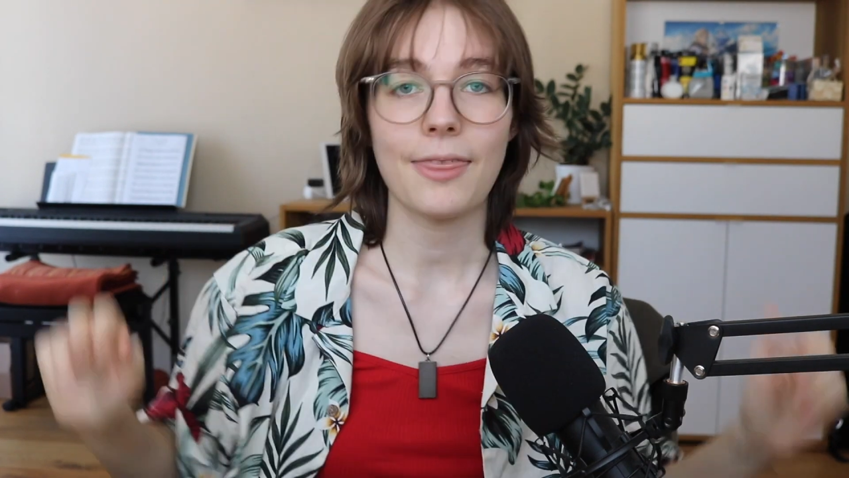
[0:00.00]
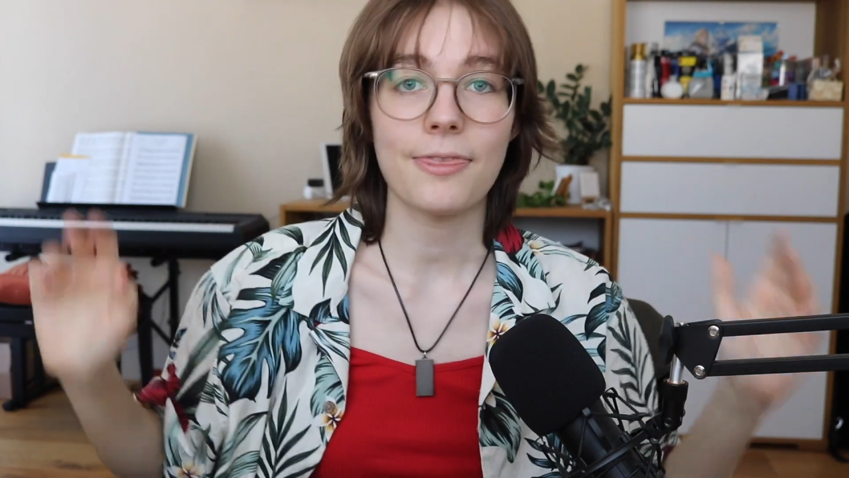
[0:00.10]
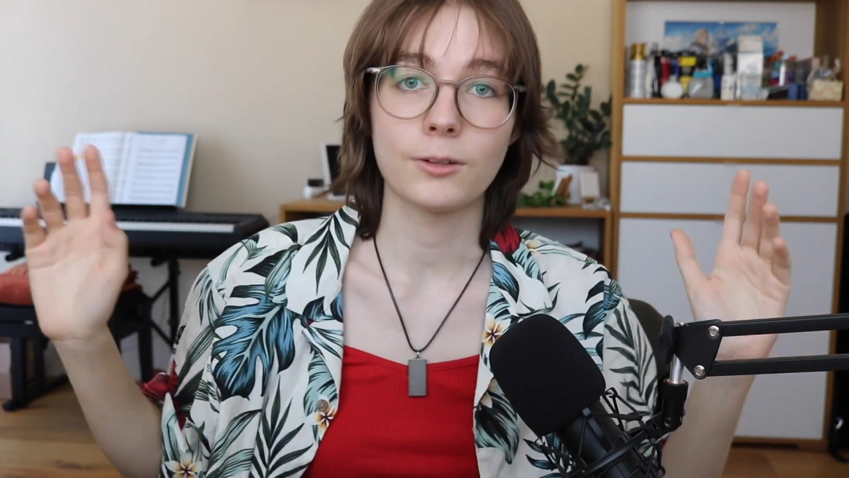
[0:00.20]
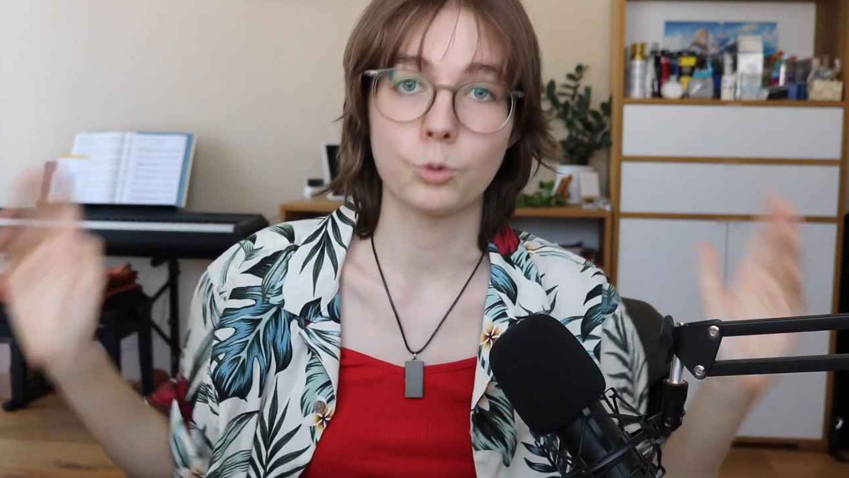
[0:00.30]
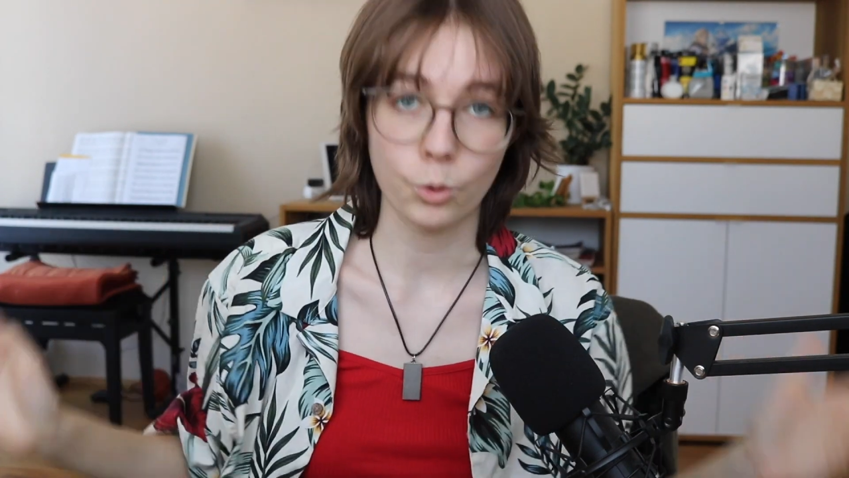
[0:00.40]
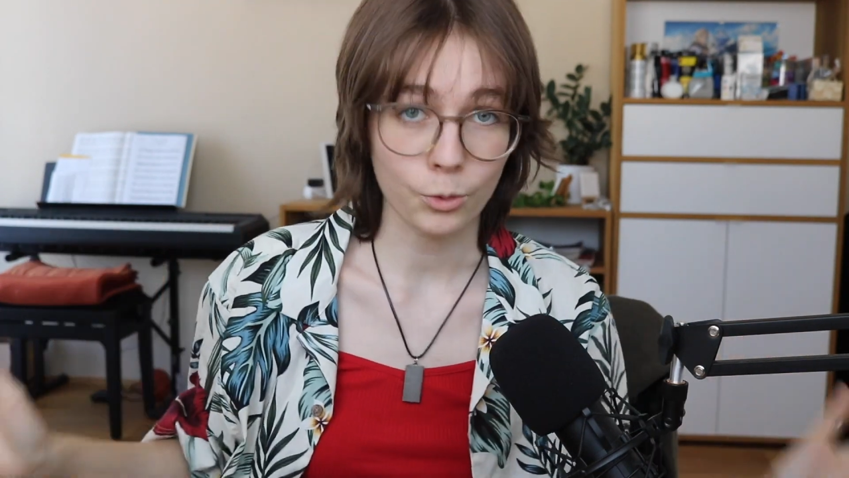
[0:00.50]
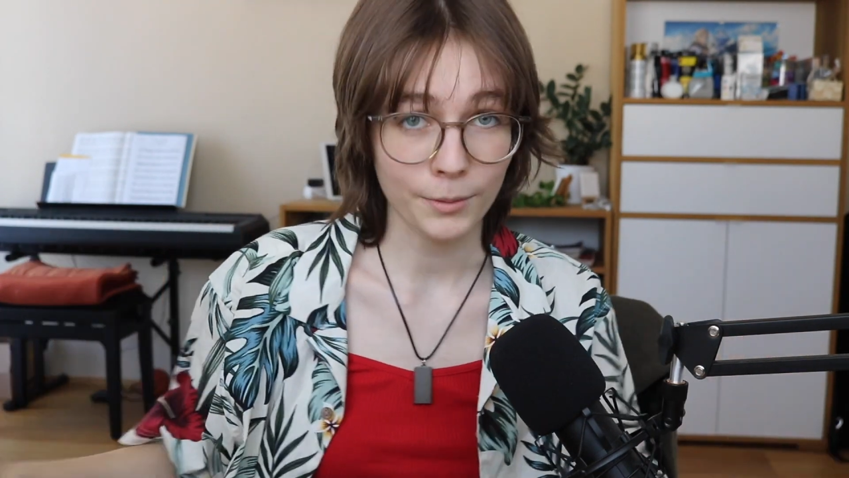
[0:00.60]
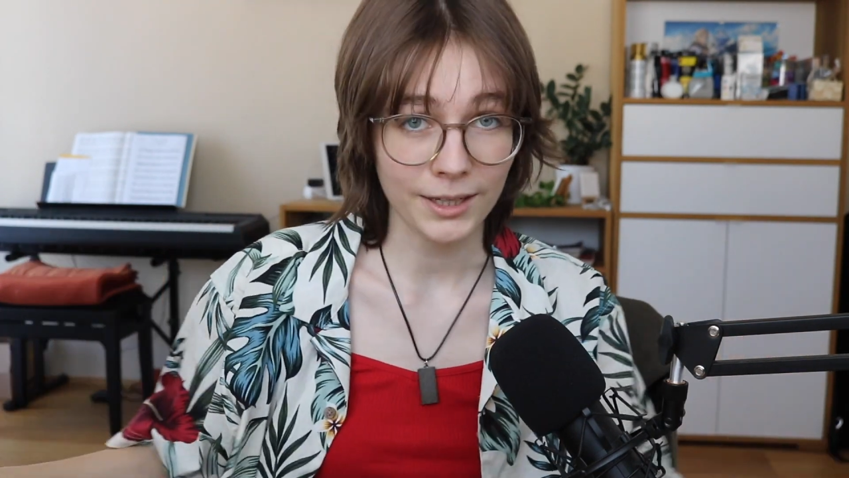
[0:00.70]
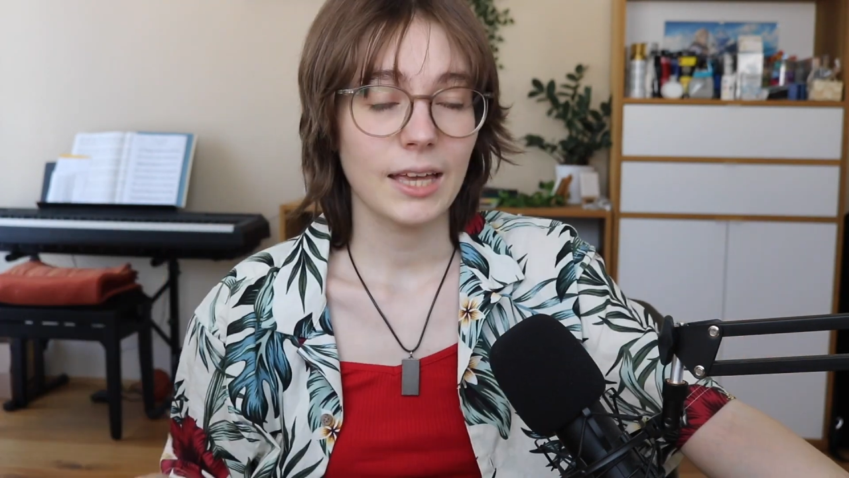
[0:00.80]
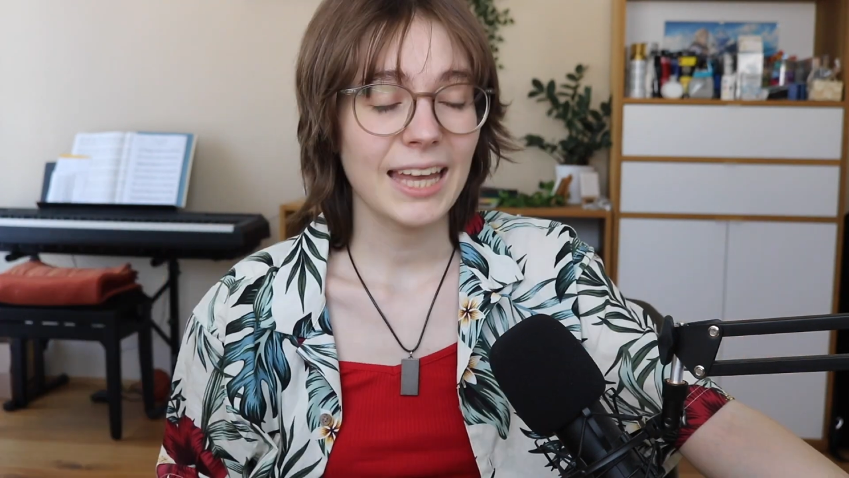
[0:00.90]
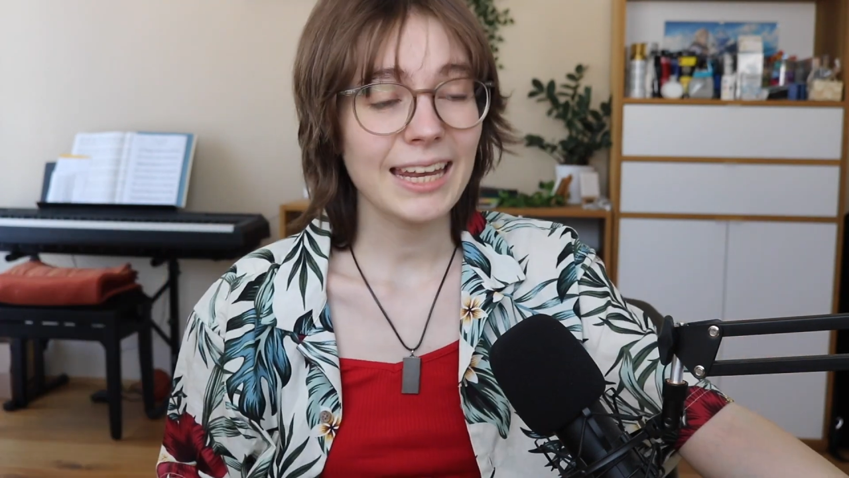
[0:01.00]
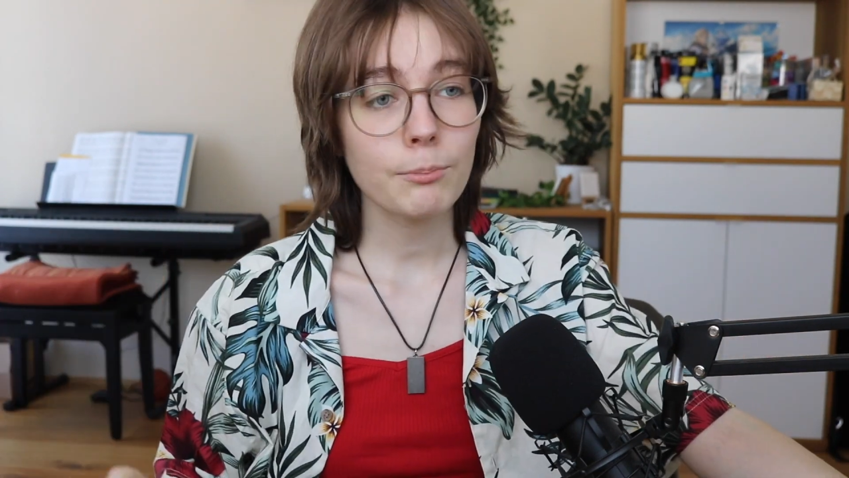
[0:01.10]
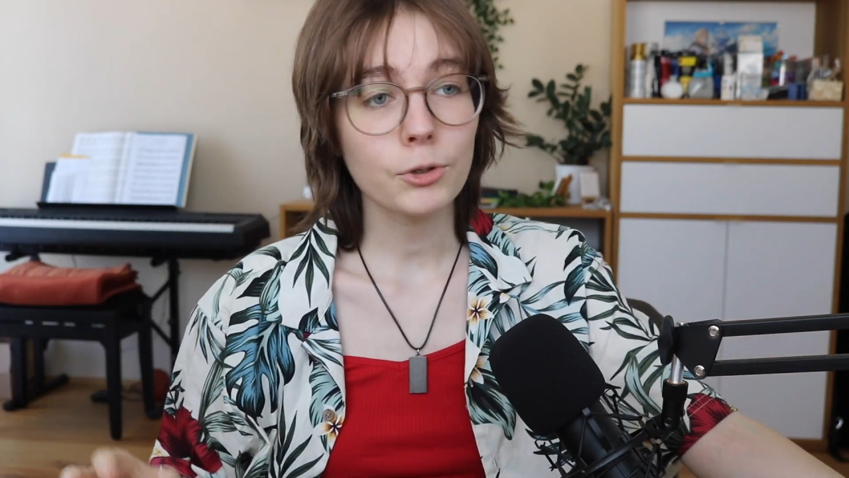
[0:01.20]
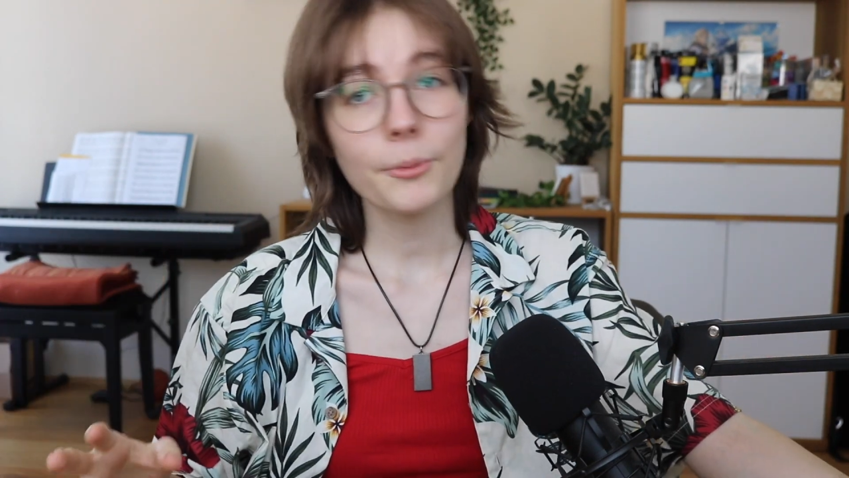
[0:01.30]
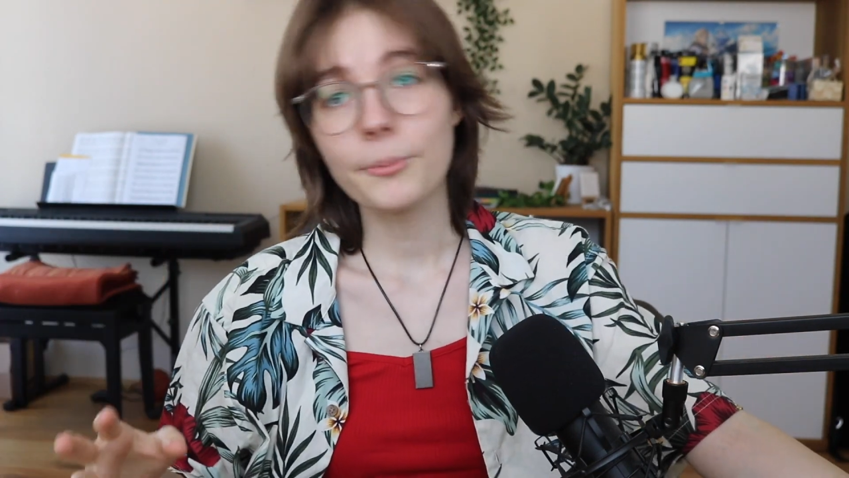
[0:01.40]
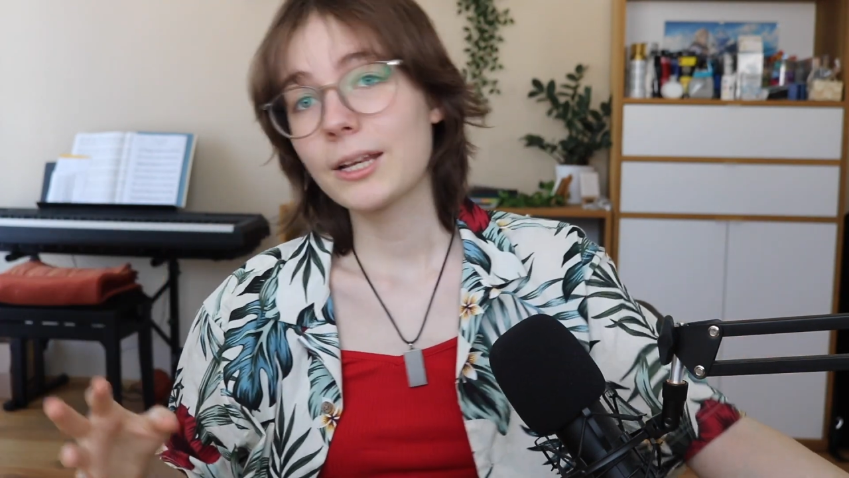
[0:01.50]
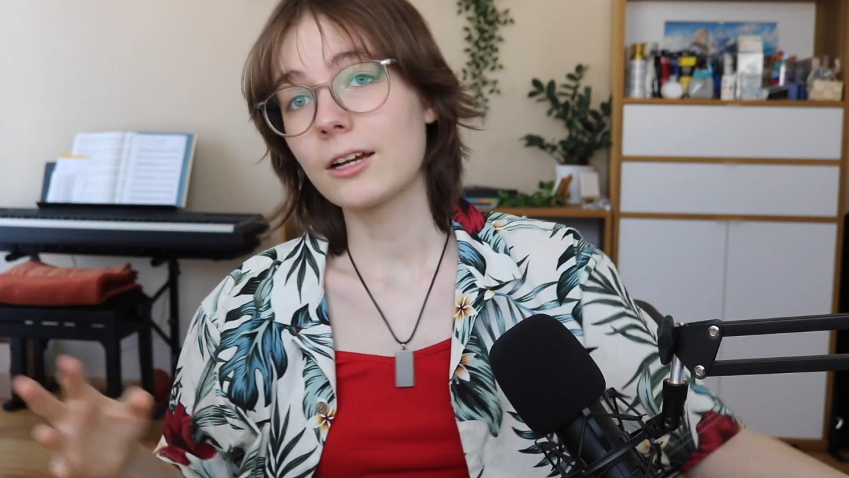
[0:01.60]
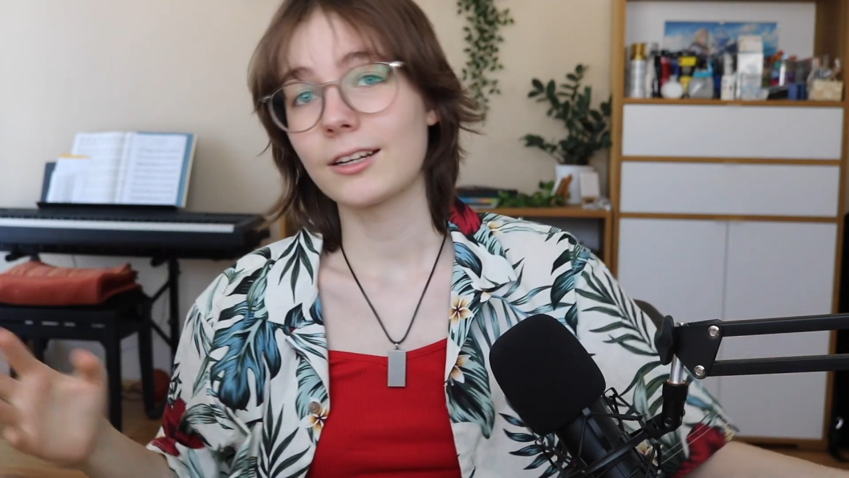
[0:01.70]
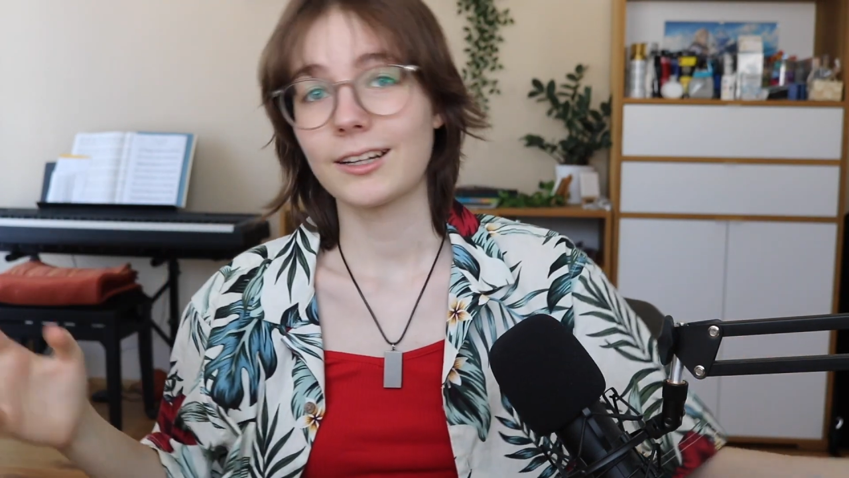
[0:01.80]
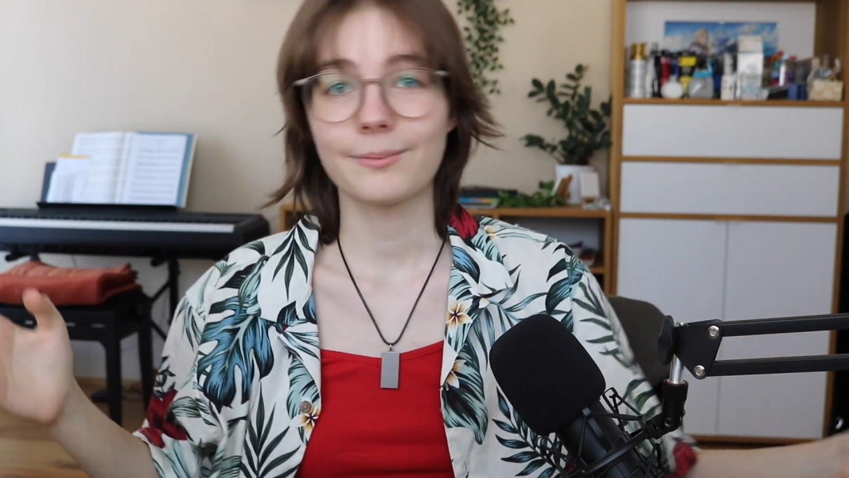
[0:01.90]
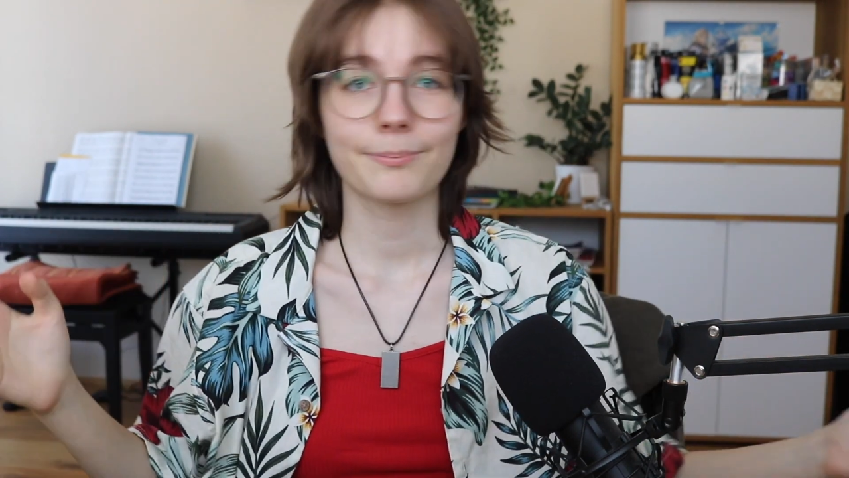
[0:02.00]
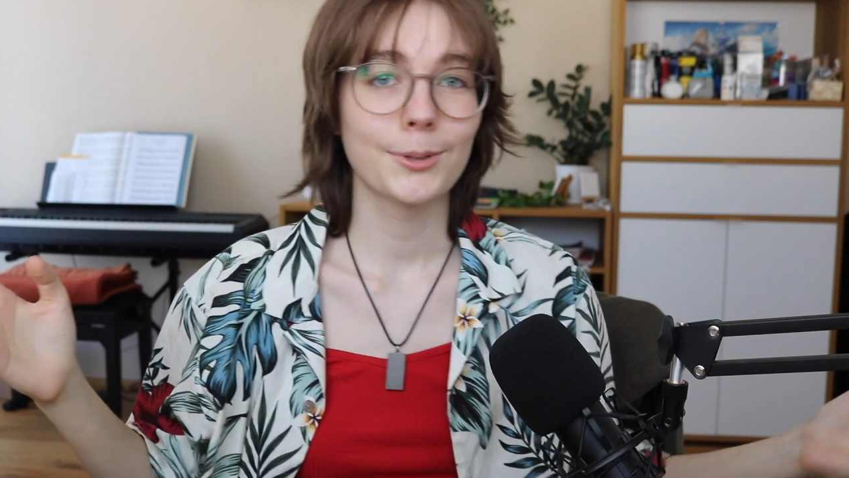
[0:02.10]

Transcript: at the Dokomi and I'm probably gonna